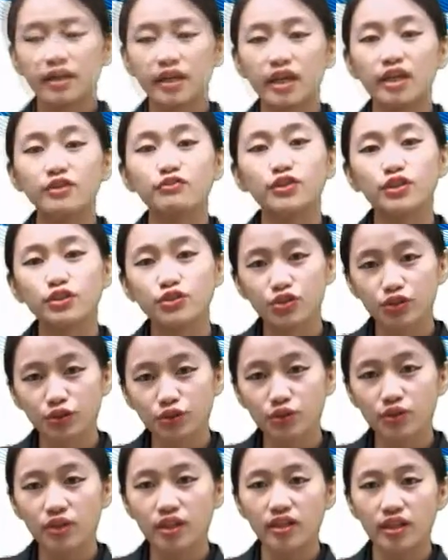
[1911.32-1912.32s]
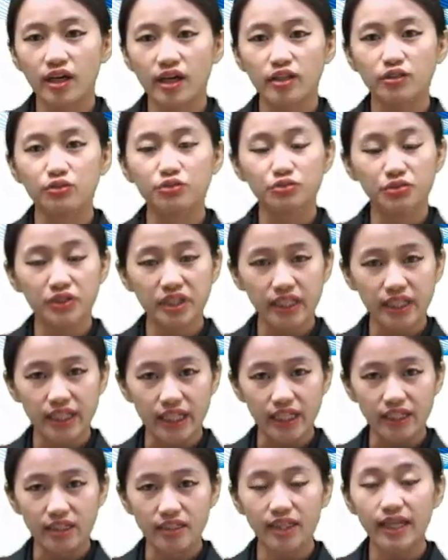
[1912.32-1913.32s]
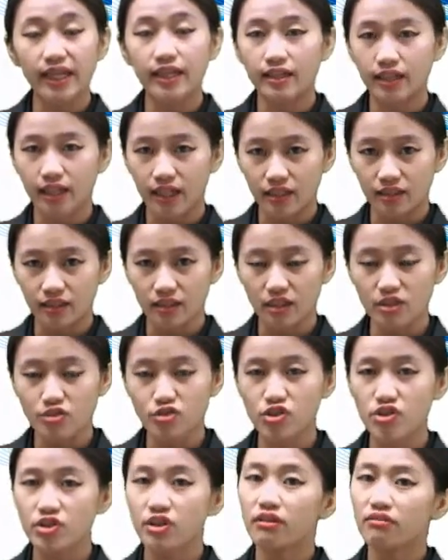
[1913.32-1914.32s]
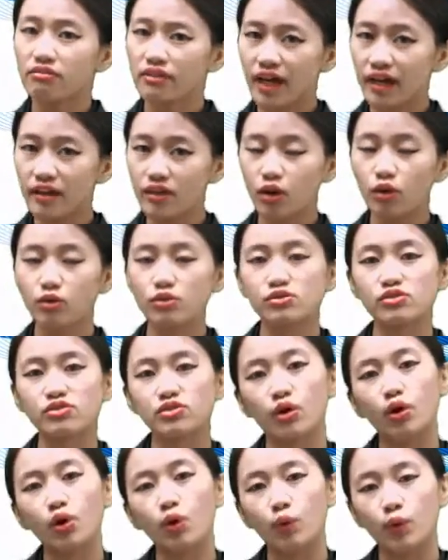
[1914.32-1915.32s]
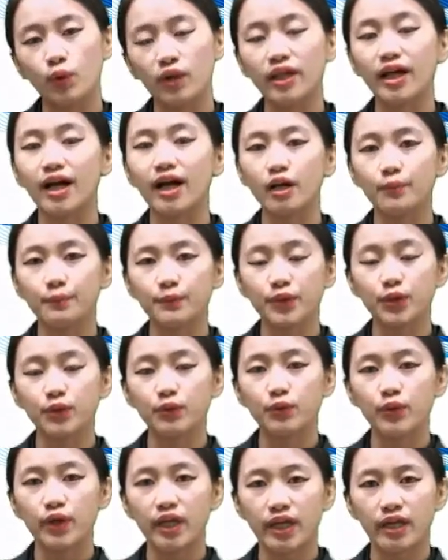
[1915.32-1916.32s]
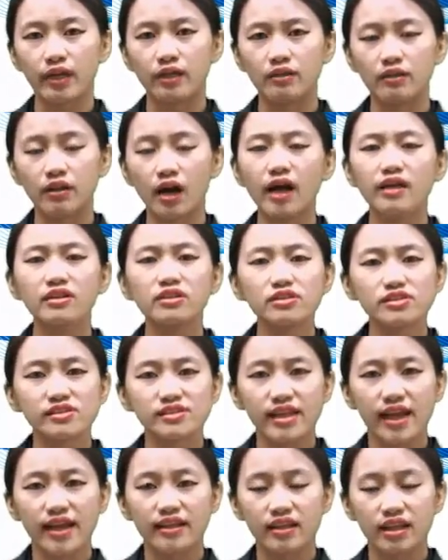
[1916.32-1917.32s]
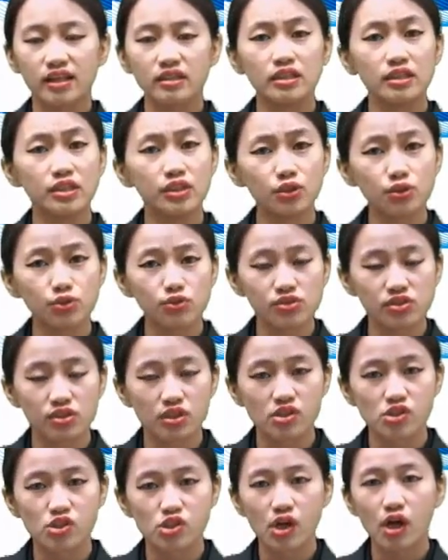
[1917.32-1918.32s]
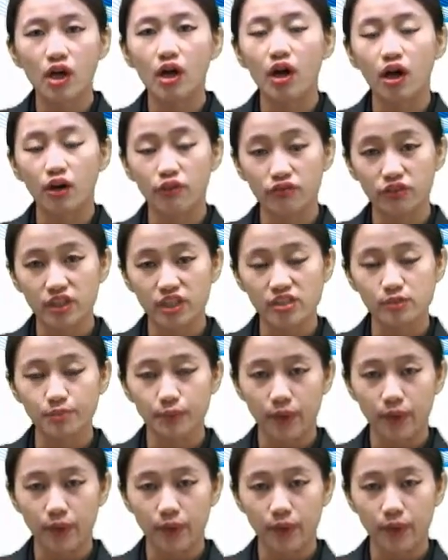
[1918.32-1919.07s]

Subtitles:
If you do a lot of reading in English, that also will help you in understanding the usage of these